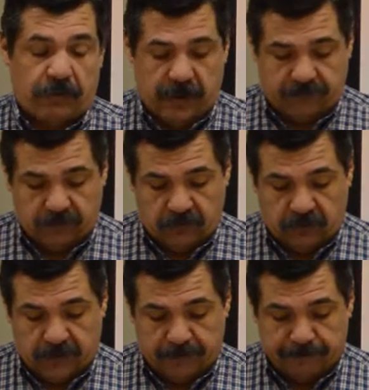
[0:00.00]
we have
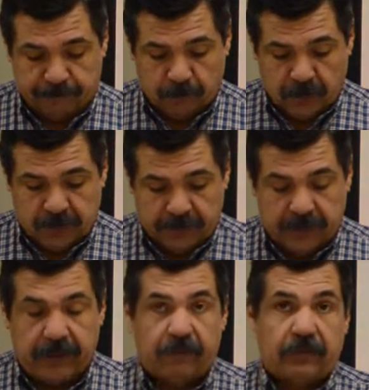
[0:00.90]
to uh,
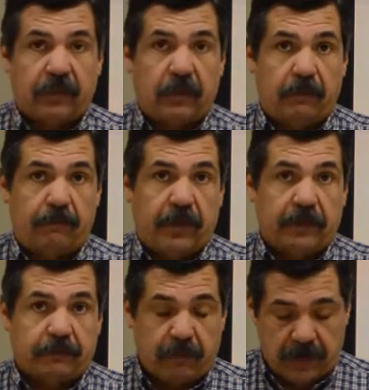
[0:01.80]
get everything in
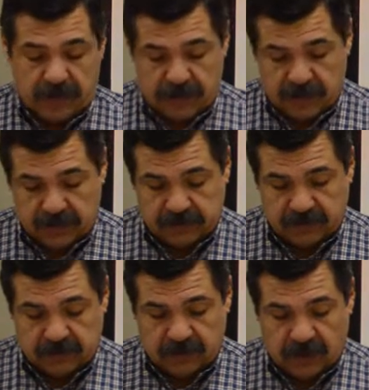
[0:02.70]
place by uh,
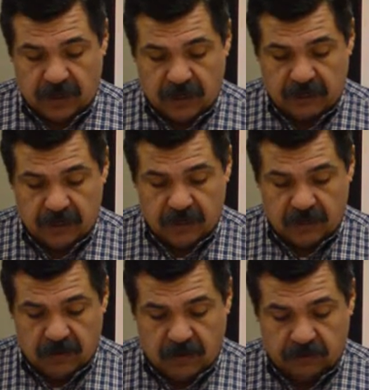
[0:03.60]
6 o'clock
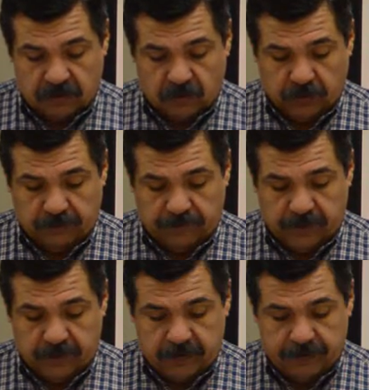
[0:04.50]
on the
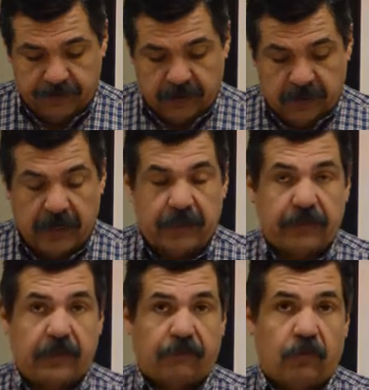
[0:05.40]
25th. And
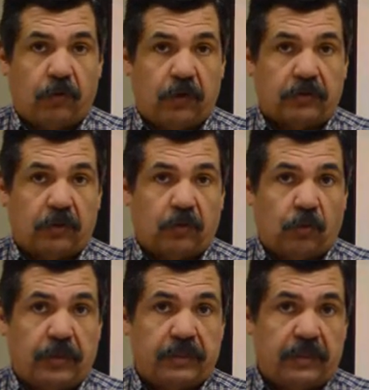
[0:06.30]
then, of course, on the
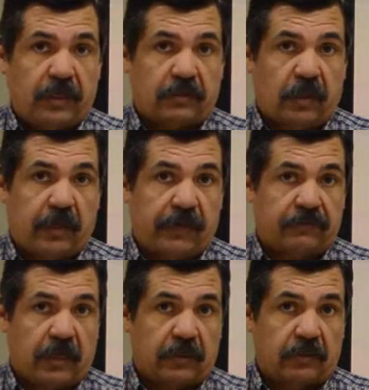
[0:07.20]
26th, all
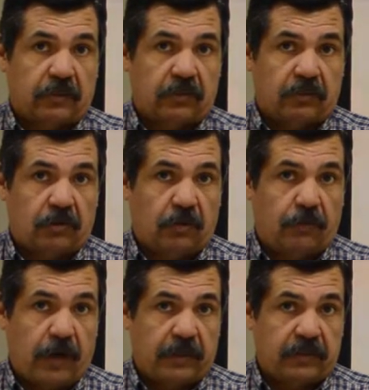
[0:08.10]
livestock show
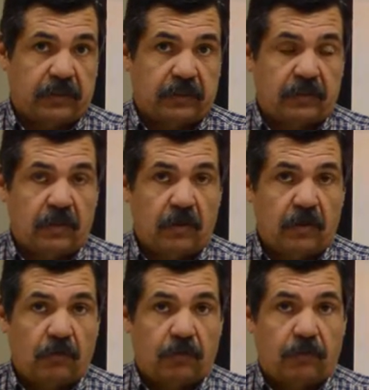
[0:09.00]
projects
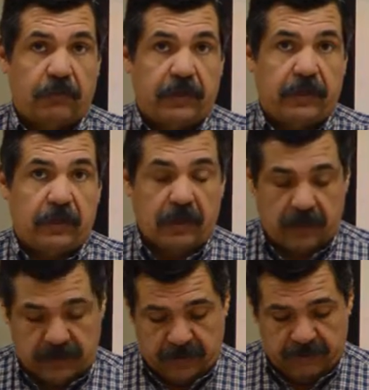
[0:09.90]
will be uh,
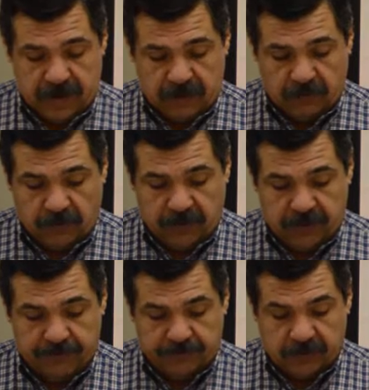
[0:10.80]

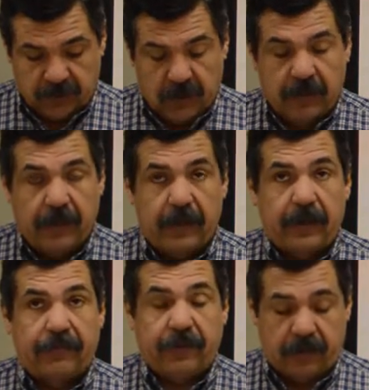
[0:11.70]
evaluated.
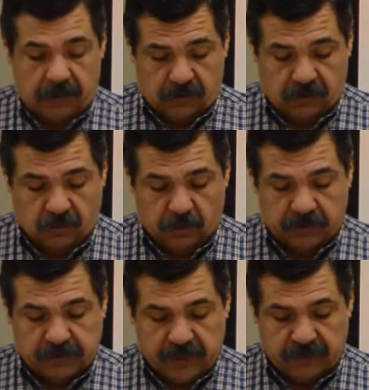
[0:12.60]
And then on the
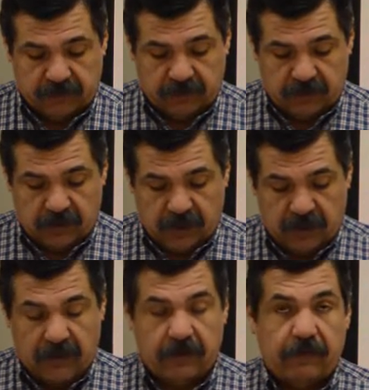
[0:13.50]
27th,
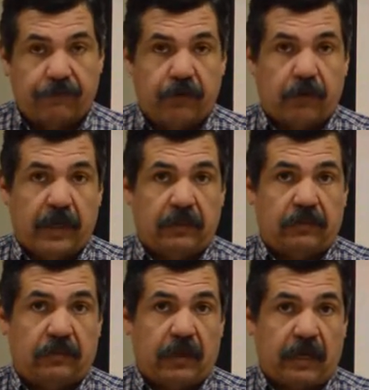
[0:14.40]
uh, the Frio
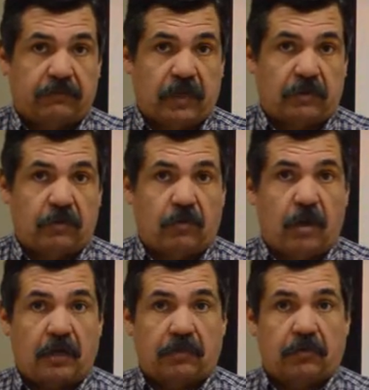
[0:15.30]
County Junior Livestock Show
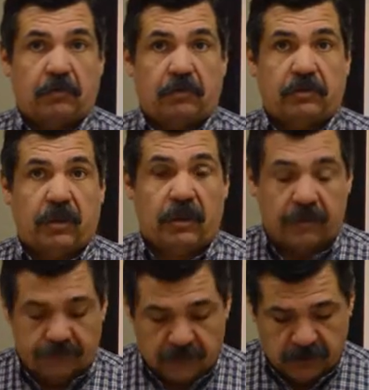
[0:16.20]
auction will
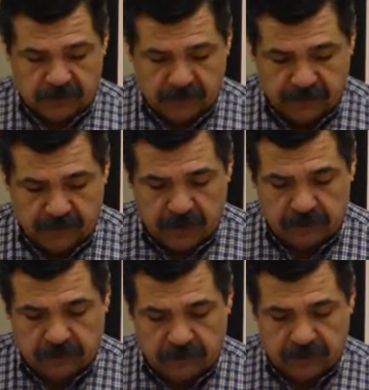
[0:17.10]
start right
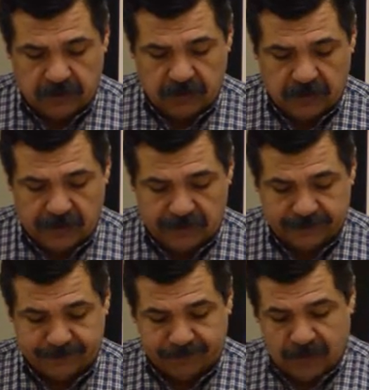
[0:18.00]
around 3
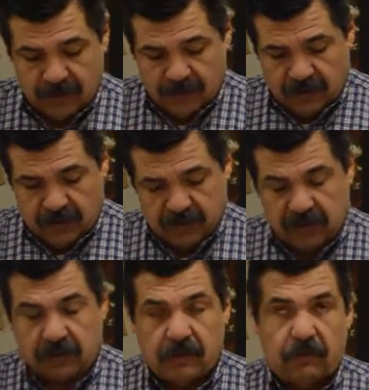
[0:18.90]
o'clock. Uh,
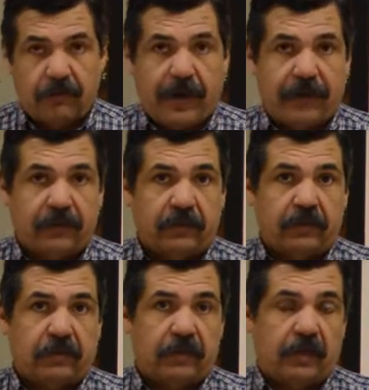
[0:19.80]
just some
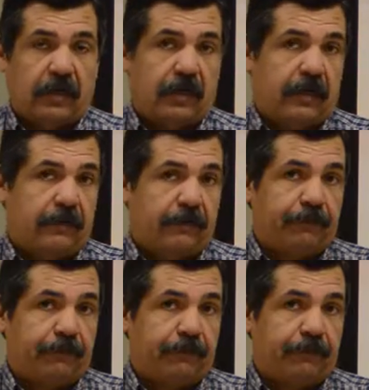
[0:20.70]
reminders. Uh,